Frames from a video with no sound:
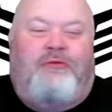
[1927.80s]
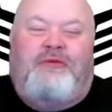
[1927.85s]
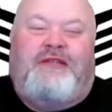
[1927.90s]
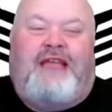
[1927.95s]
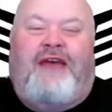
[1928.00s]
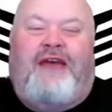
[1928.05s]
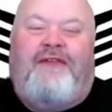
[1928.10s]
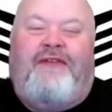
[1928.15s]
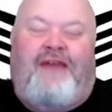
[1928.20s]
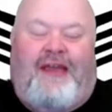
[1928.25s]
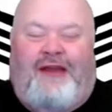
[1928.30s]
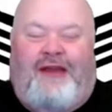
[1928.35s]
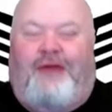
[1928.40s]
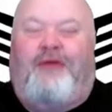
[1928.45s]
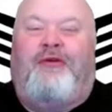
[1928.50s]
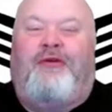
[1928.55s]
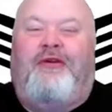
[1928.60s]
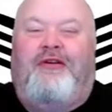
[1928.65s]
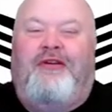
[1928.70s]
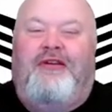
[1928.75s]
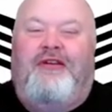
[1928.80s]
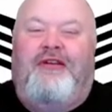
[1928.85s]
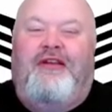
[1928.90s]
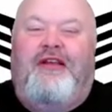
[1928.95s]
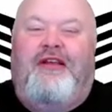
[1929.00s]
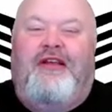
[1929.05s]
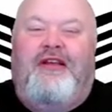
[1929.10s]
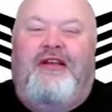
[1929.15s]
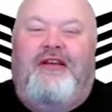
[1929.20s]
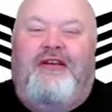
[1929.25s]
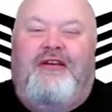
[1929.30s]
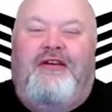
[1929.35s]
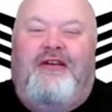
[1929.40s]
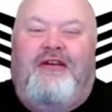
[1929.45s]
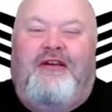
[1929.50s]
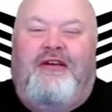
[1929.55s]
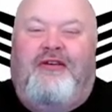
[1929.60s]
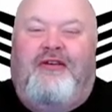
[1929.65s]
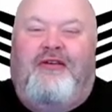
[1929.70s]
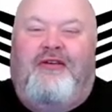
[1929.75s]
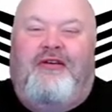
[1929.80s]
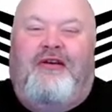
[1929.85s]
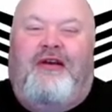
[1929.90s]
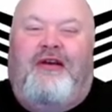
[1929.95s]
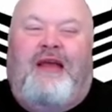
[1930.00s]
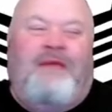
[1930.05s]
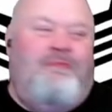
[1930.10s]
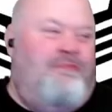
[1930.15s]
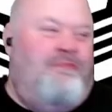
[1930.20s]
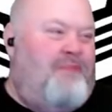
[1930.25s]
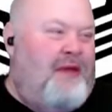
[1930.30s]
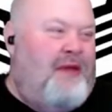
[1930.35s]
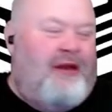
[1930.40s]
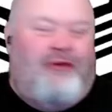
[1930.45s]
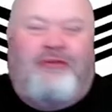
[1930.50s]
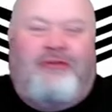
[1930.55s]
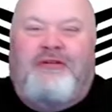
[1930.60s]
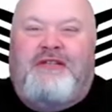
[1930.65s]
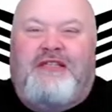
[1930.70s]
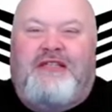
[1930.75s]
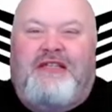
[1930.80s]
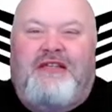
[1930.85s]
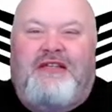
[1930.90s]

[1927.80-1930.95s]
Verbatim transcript: have hair and beards?